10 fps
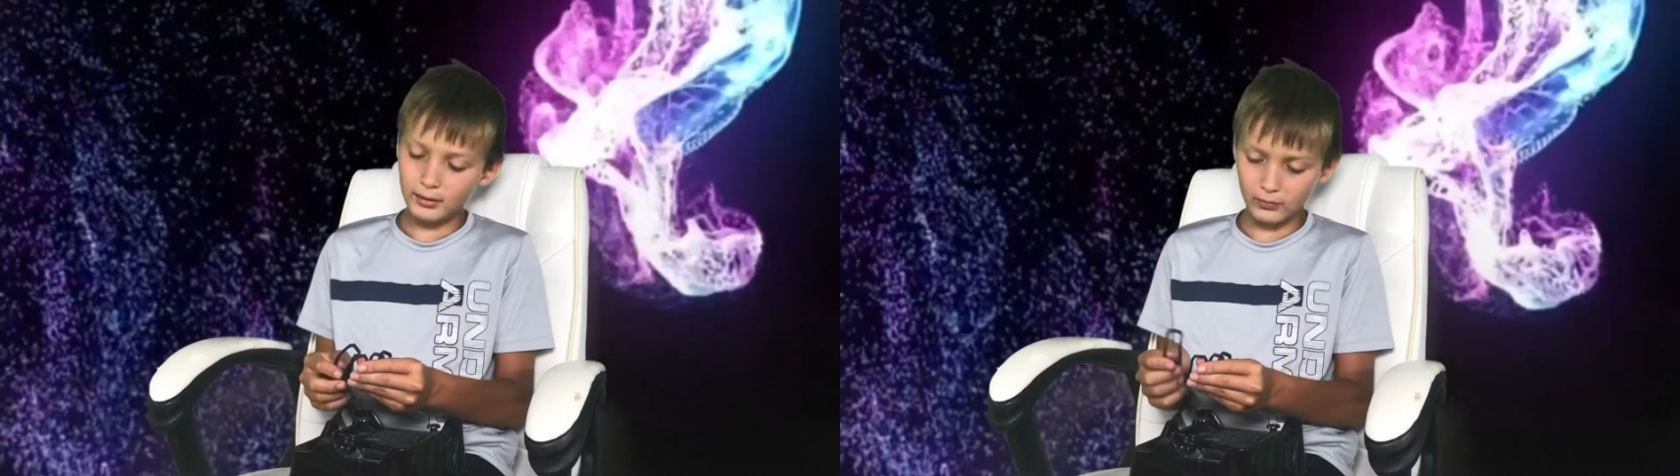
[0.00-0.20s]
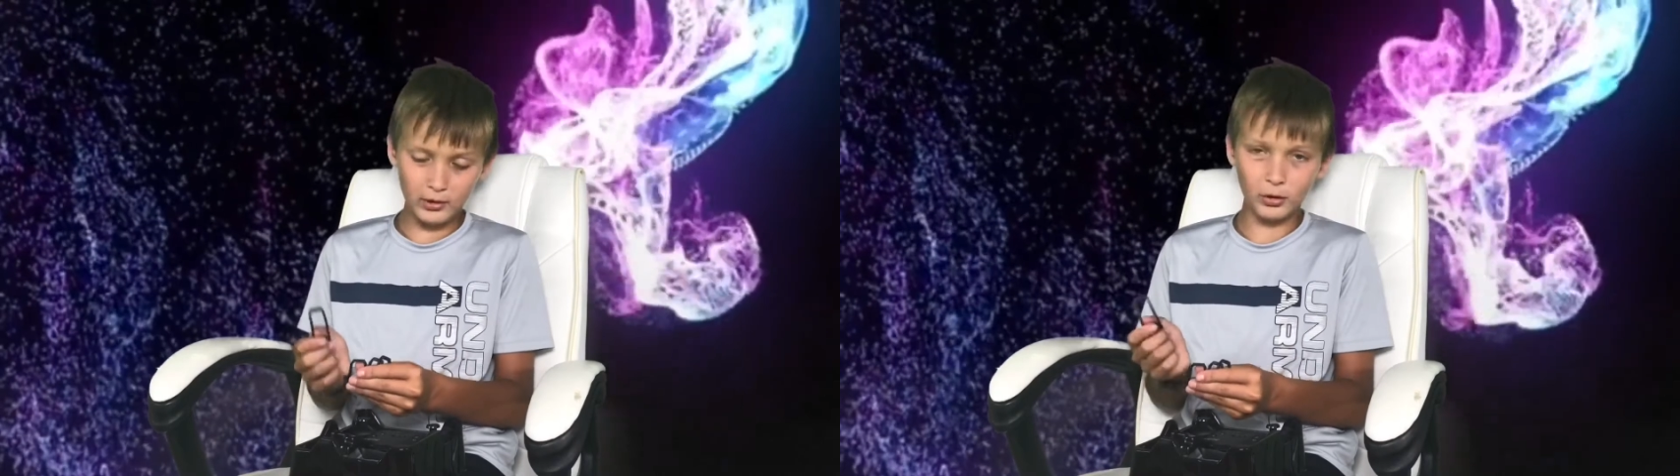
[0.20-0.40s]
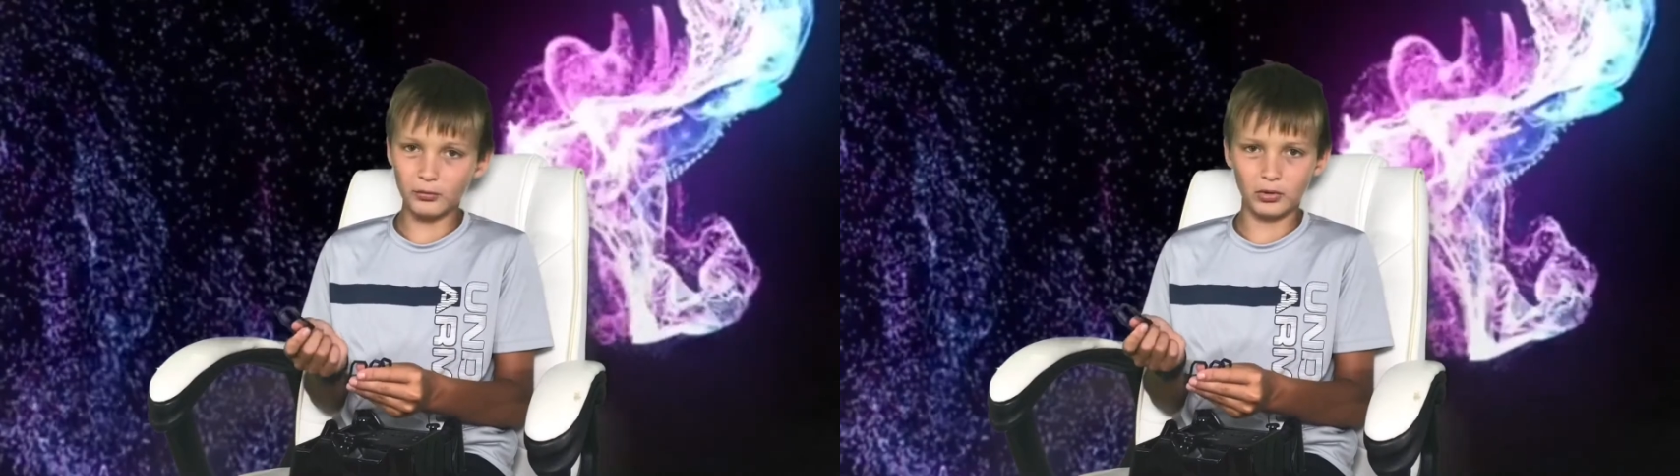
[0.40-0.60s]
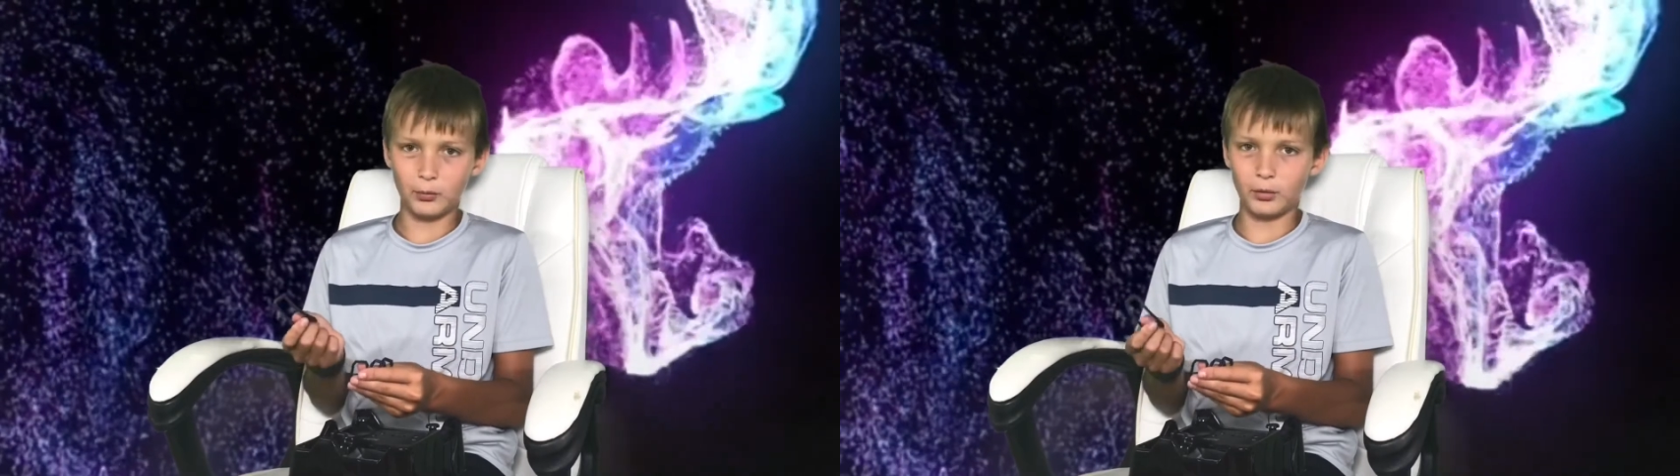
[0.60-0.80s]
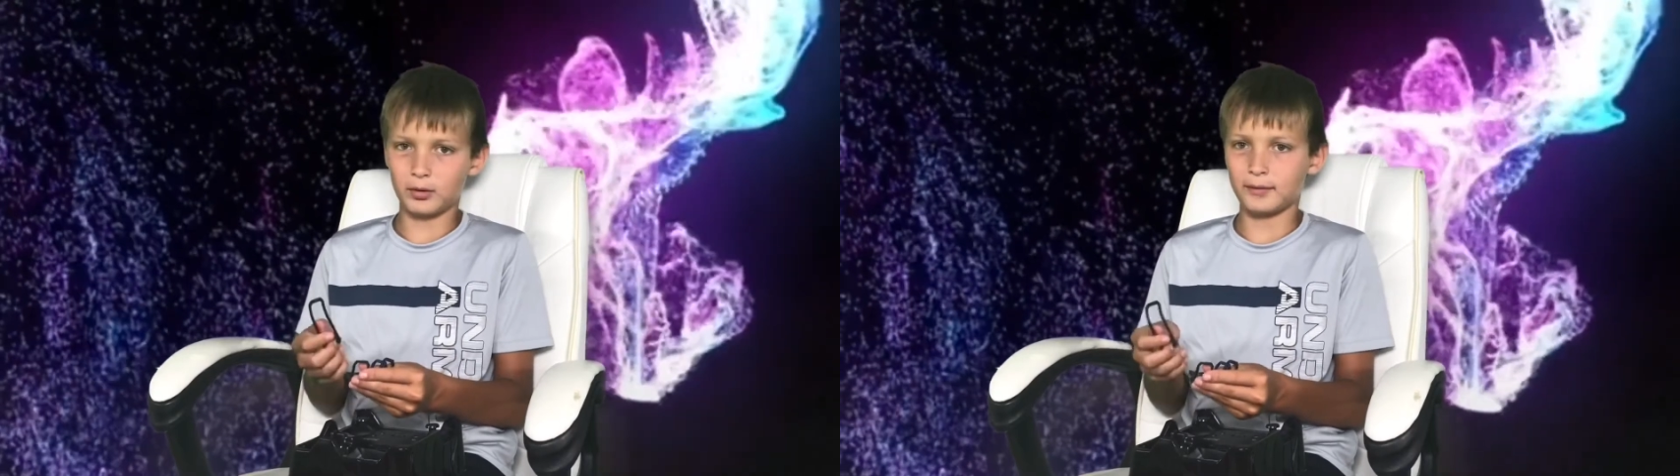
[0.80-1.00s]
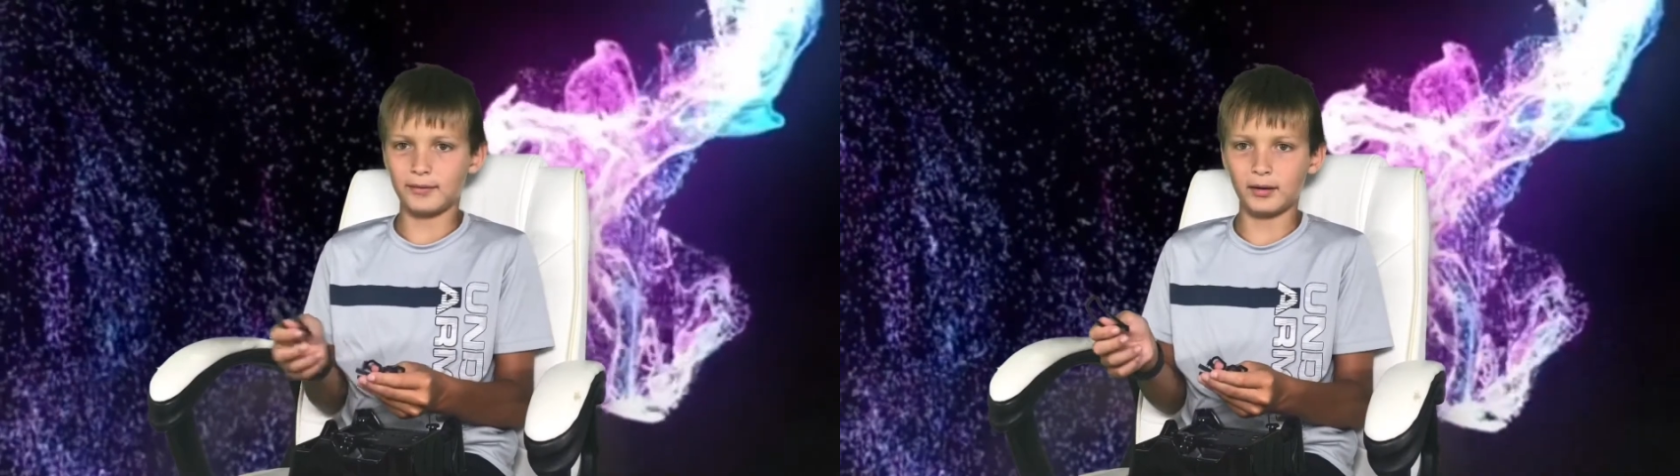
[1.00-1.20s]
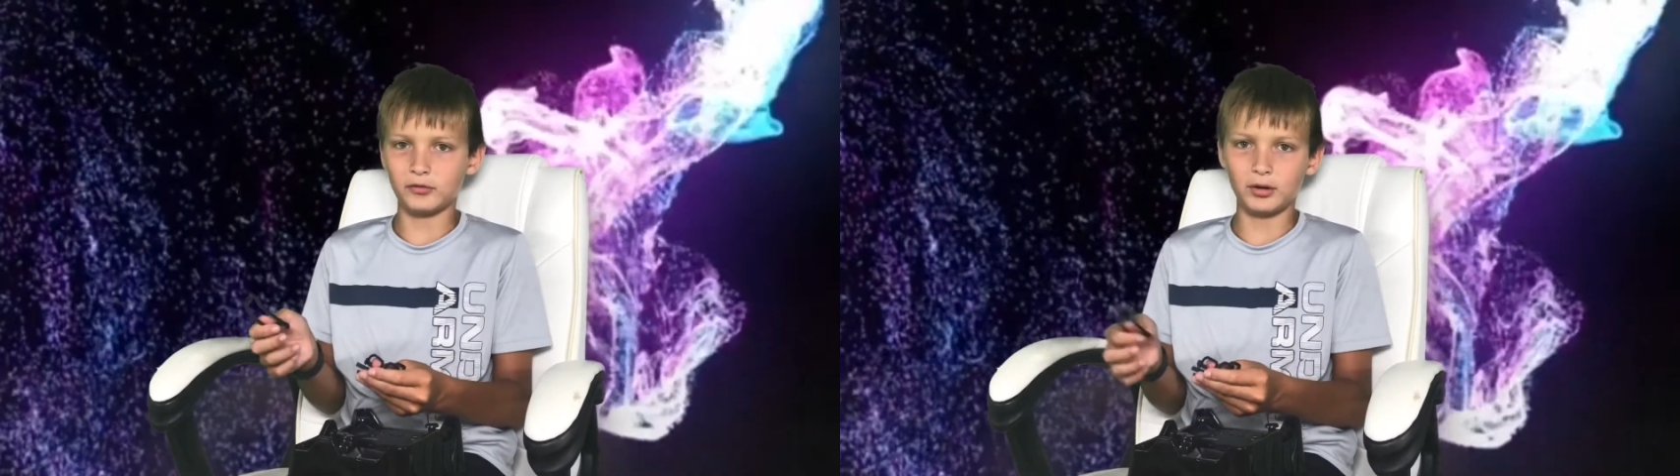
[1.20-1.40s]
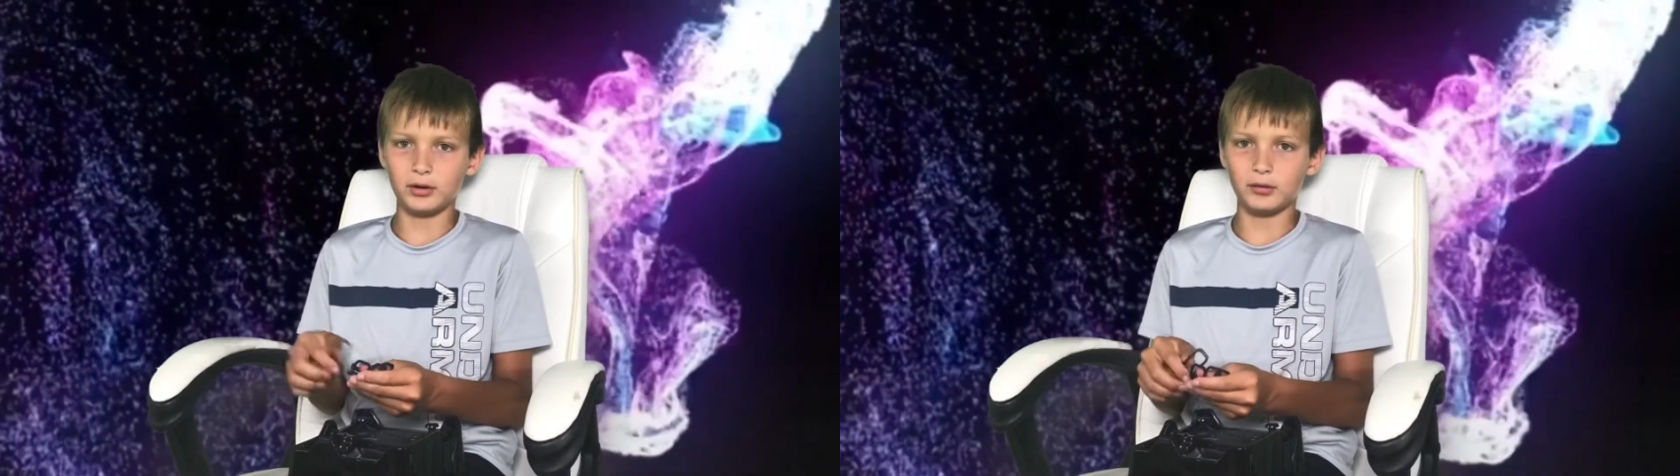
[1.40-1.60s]
They don't really work because I
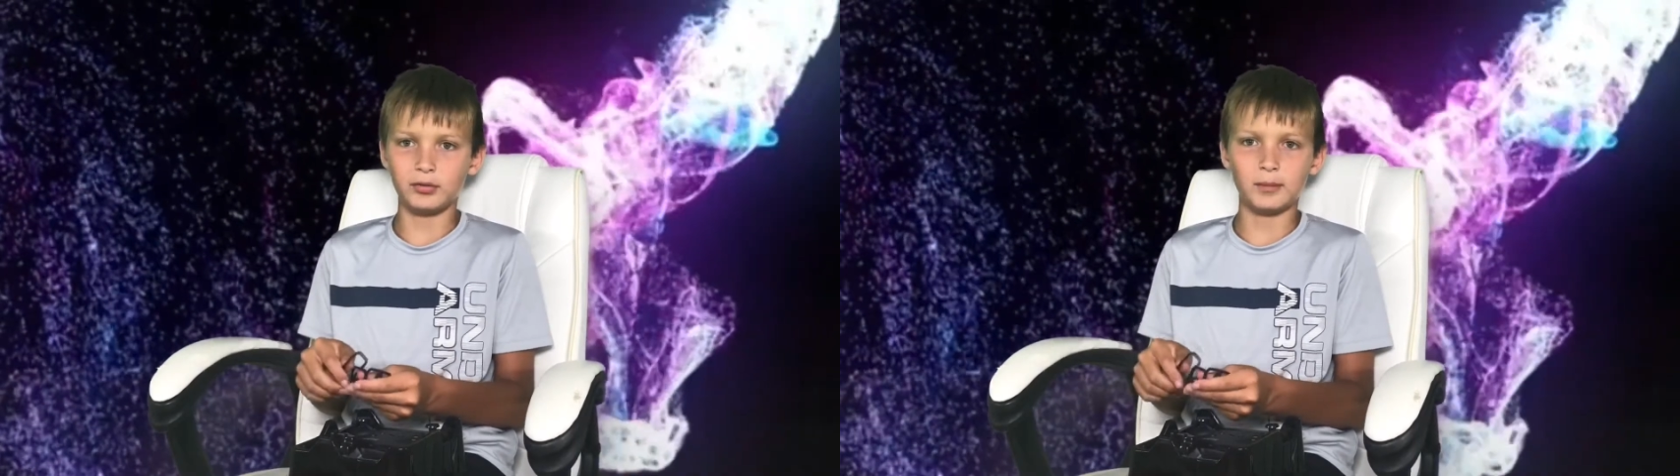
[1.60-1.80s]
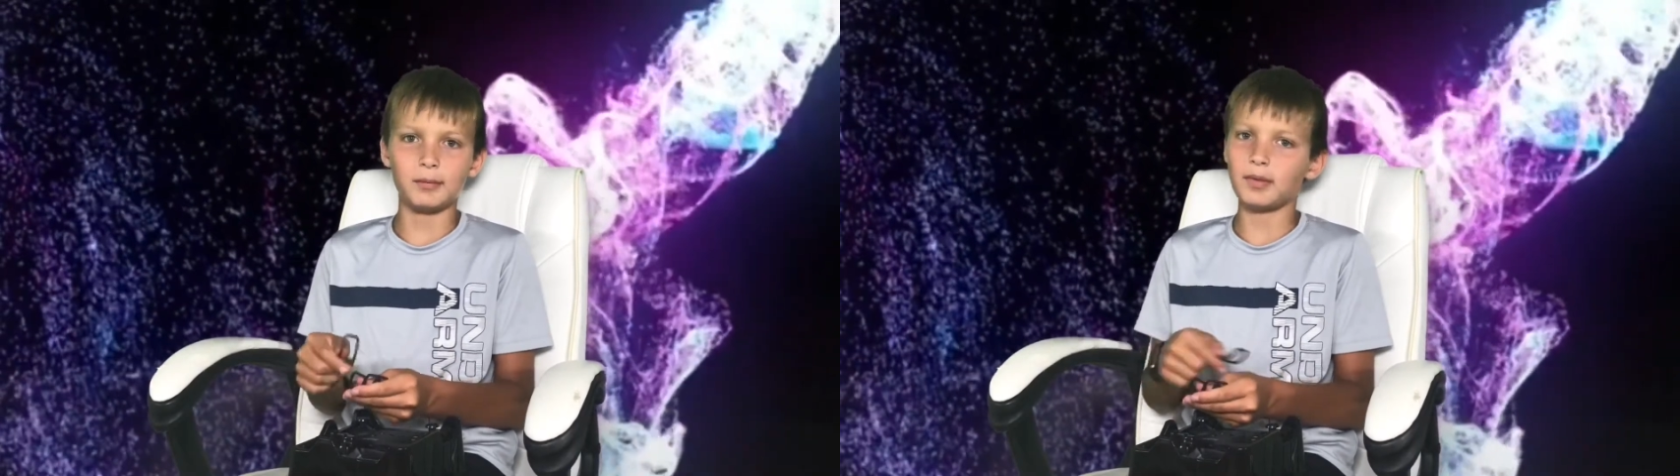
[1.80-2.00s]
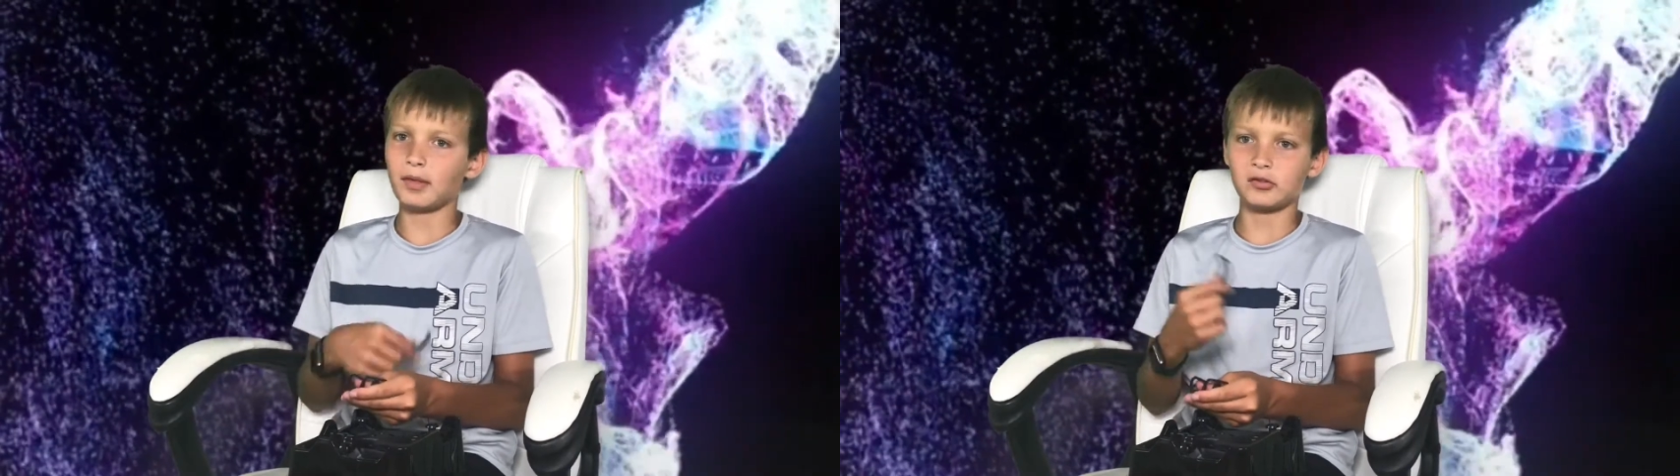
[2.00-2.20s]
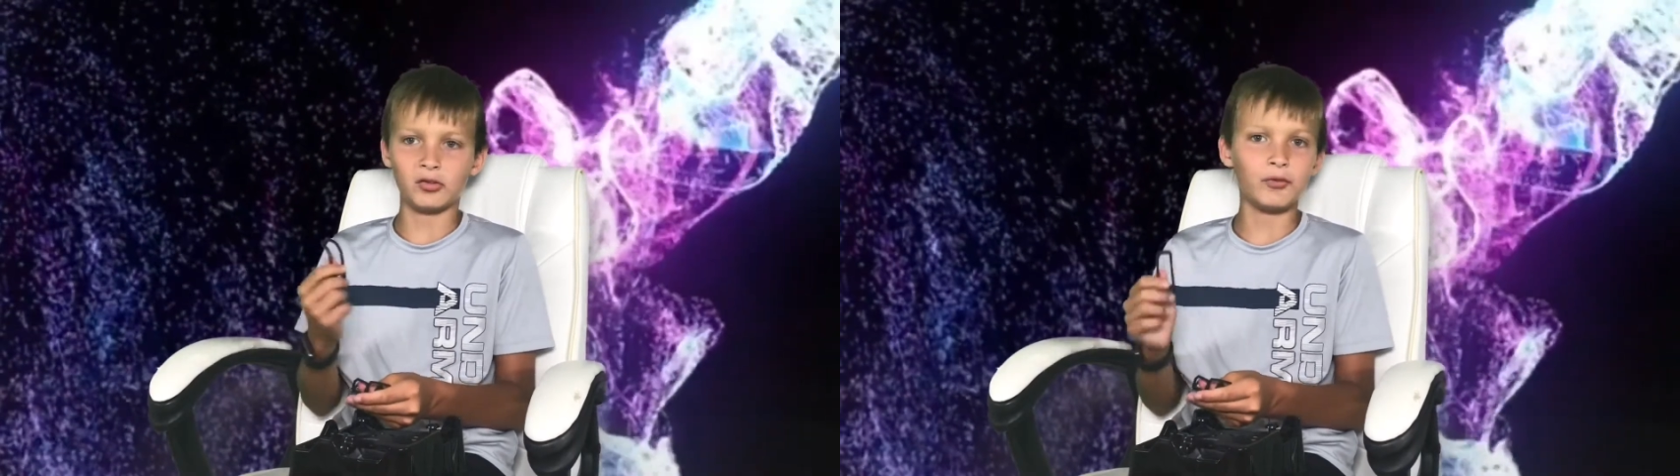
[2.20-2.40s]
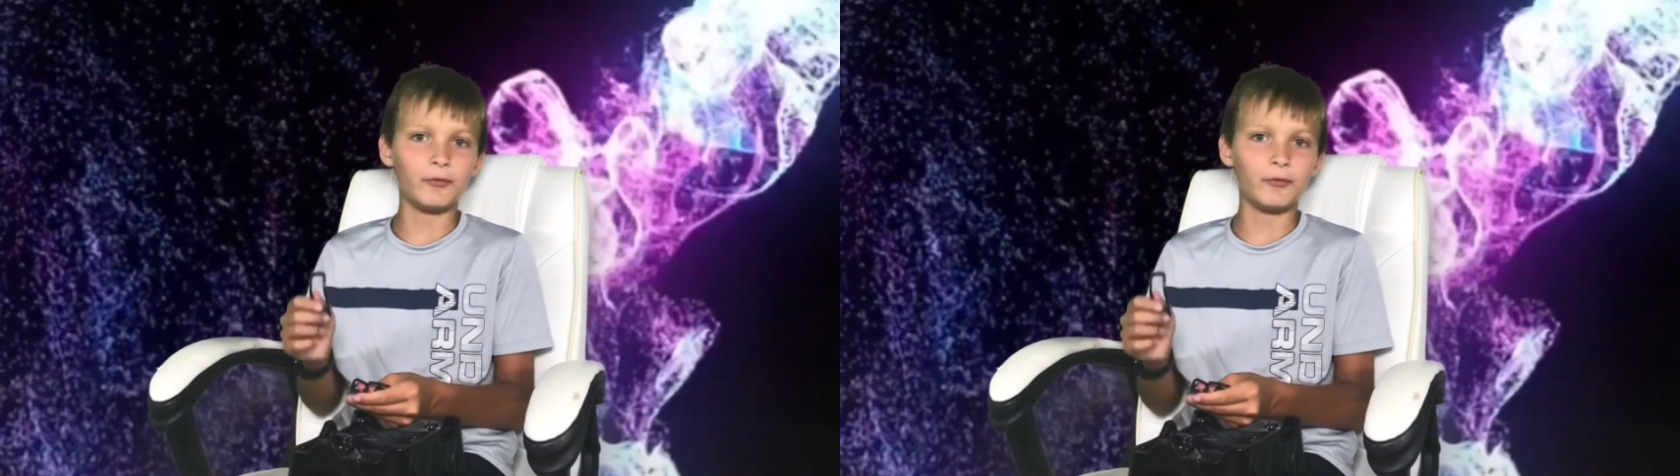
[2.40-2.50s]
try to use them and they just